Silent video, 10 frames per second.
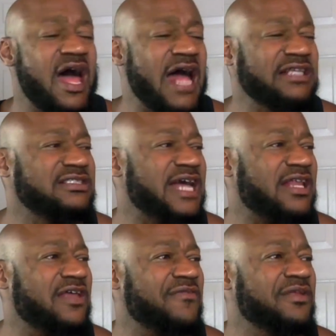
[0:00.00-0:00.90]
I just
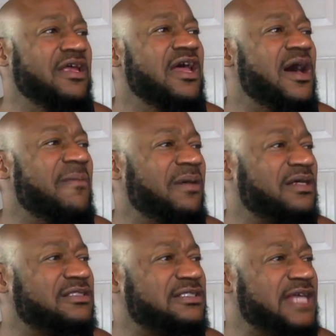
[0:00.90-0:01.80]
like living
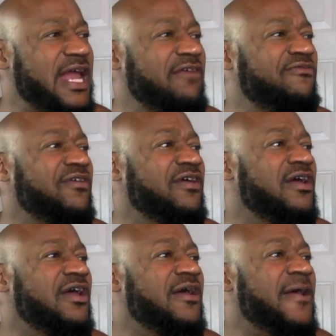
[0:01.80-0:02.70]
among safe
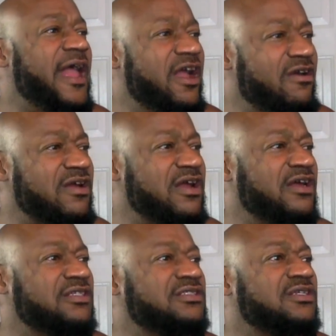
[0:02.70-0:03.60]

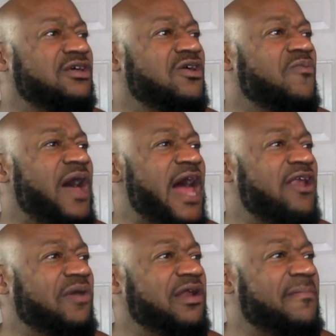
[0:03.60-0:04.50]
areas where I
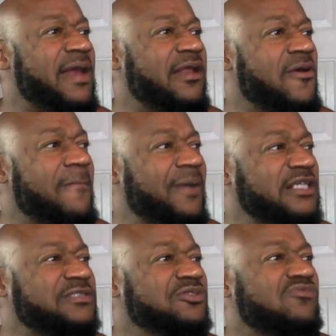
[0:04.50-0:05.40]
know anybody gonna
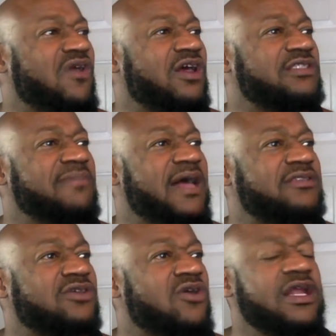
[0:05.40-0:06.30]
bust me across
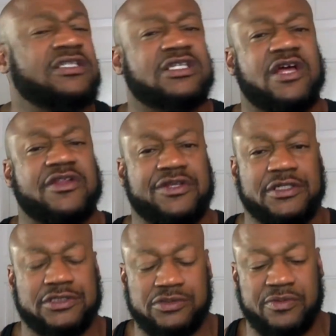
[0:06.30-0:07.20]
Moscow. And there's another
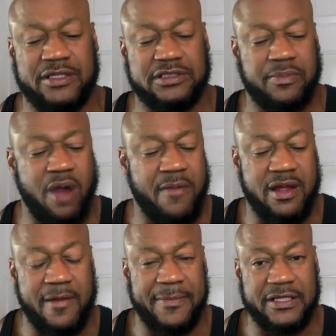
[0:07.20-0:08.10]
thing too about these apartment
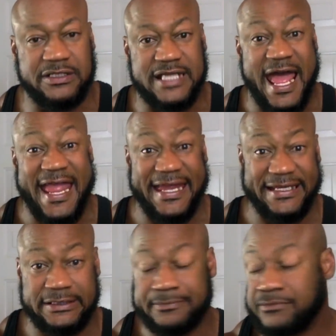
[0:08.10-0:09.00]
complexes that I
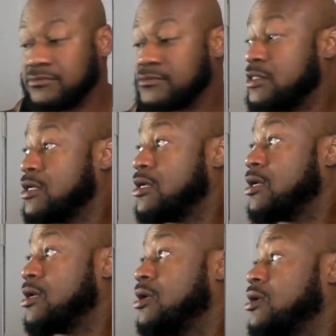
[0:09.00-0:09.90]
hate.
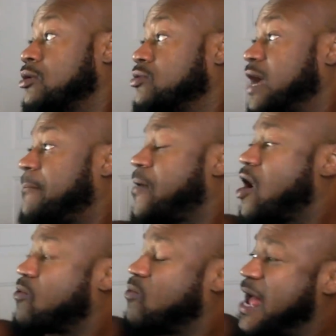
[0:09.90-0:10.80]
You gotta
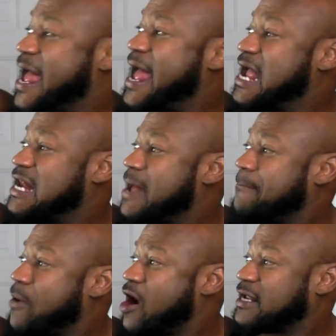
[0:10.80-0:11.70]
park way in
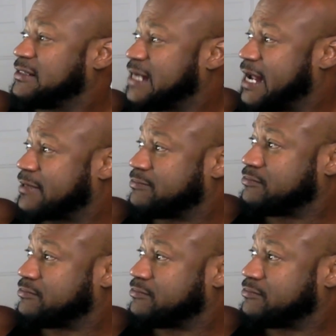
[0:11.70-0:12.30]
that parking deck.